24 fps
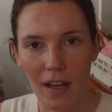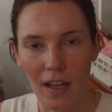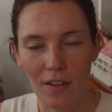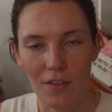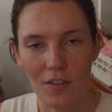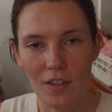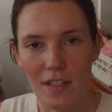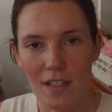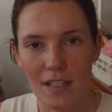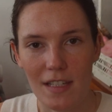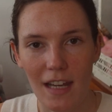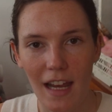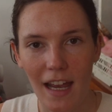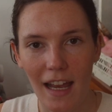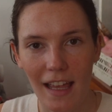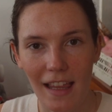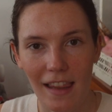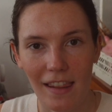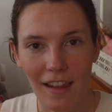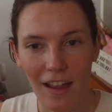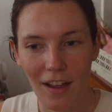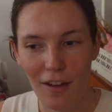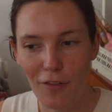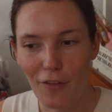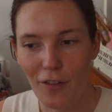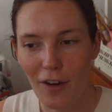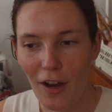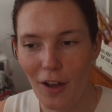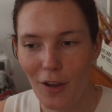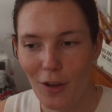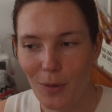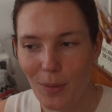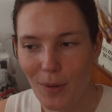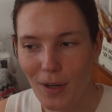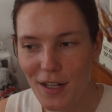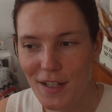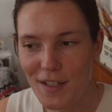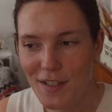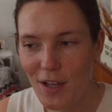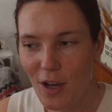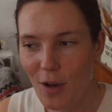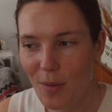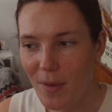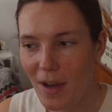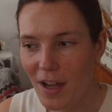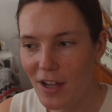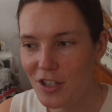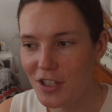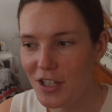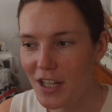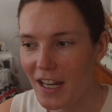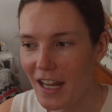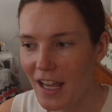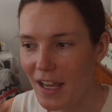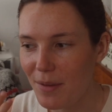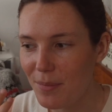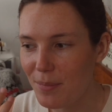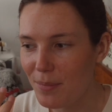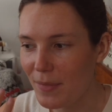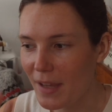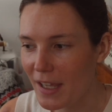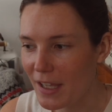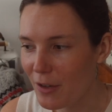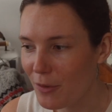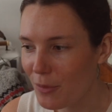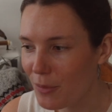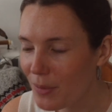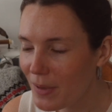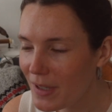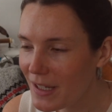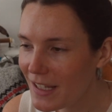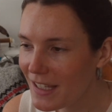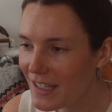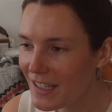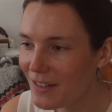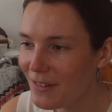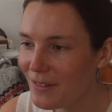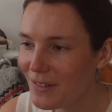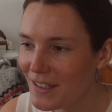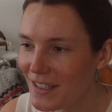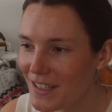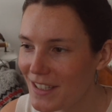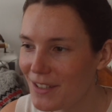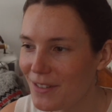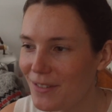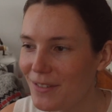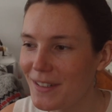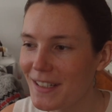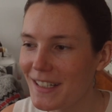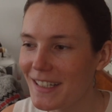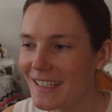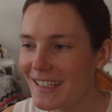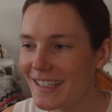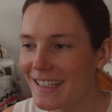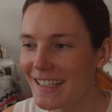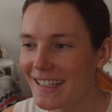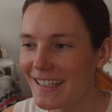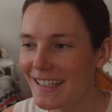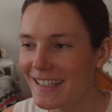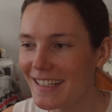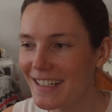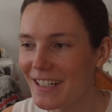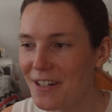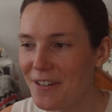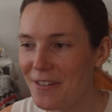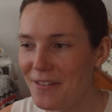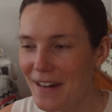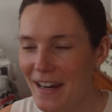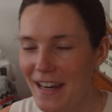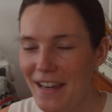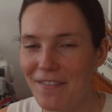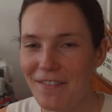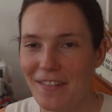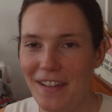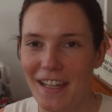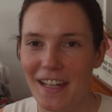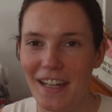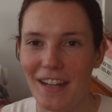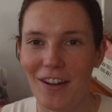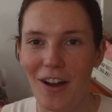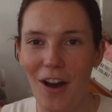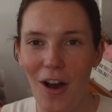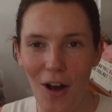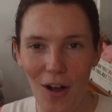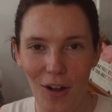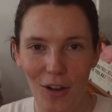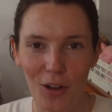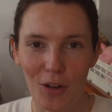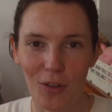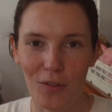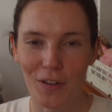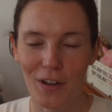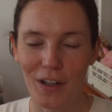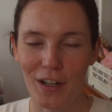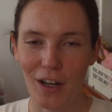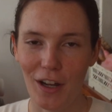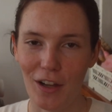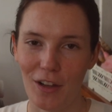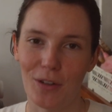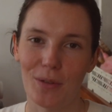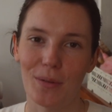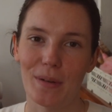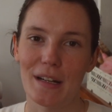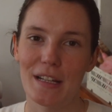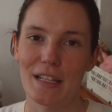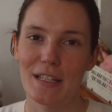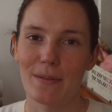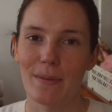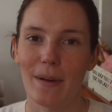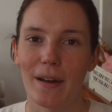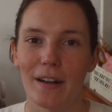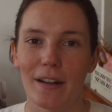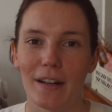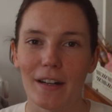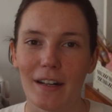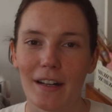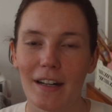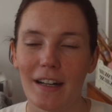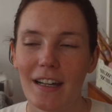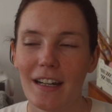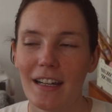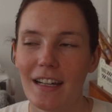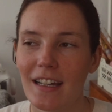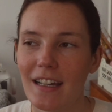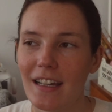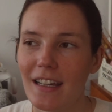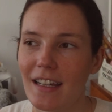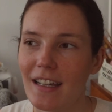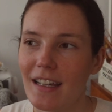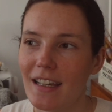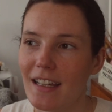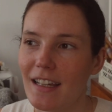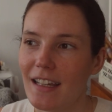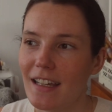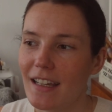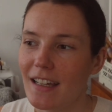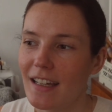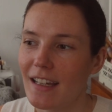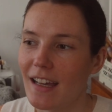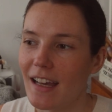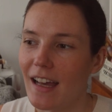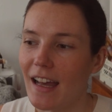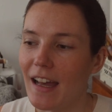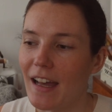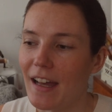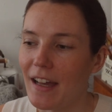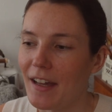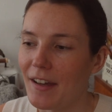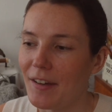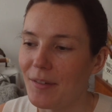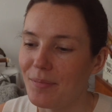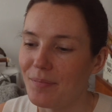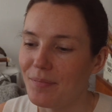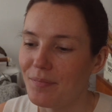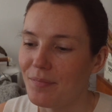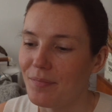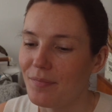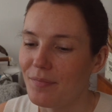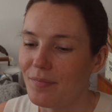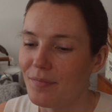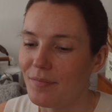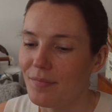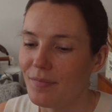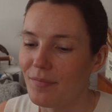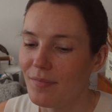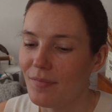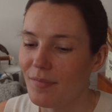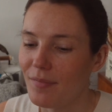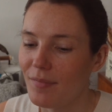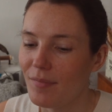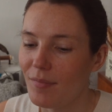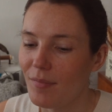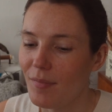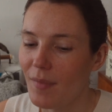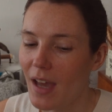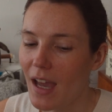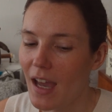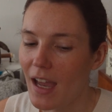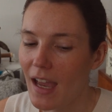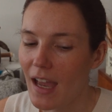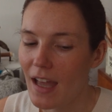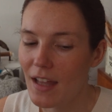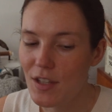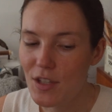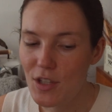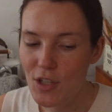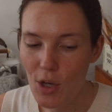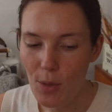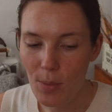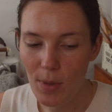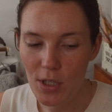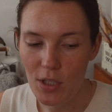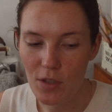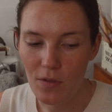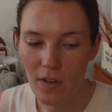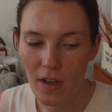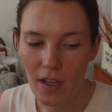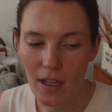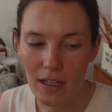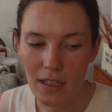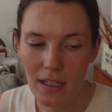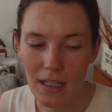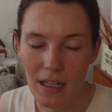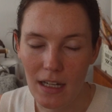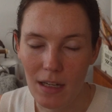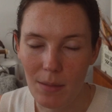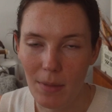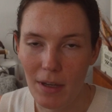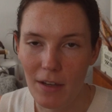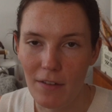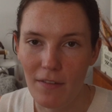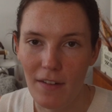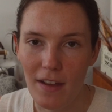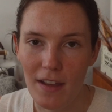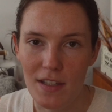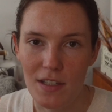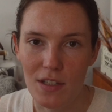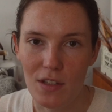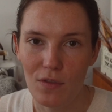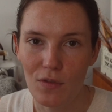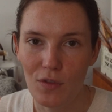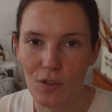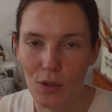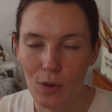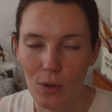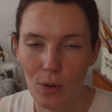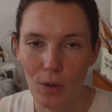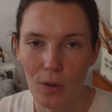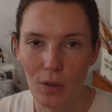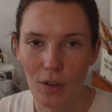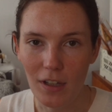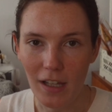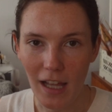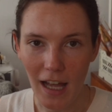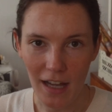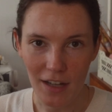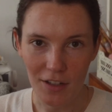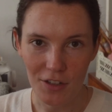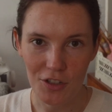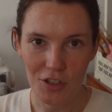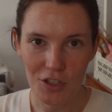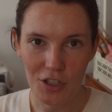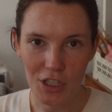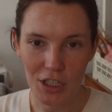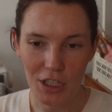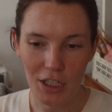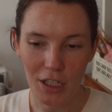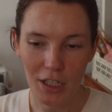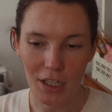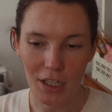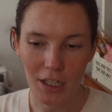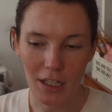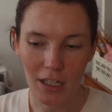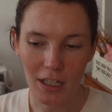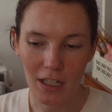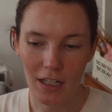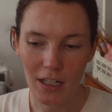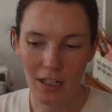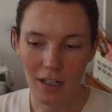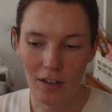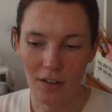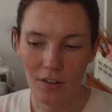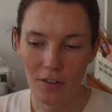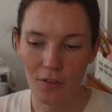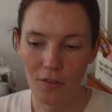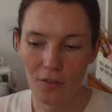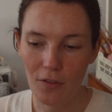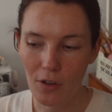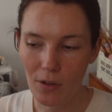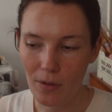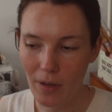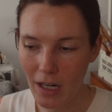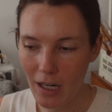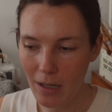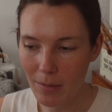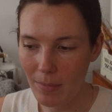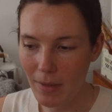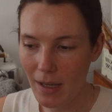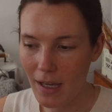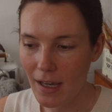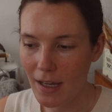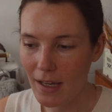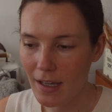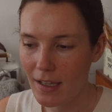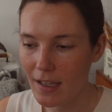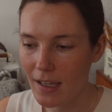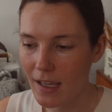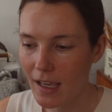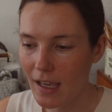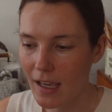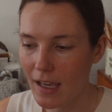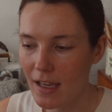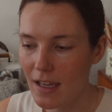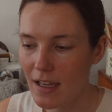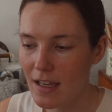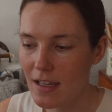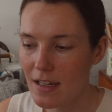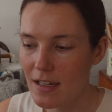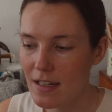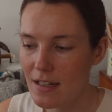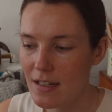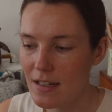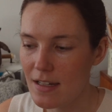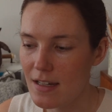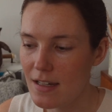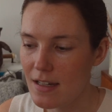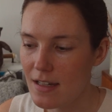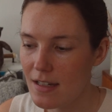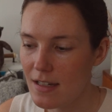I love colorwork so much, and I'm like really, really, really craving an all over colorwork sweater. I had so much fun knitting my festive doodle last year for Rhinebeck, and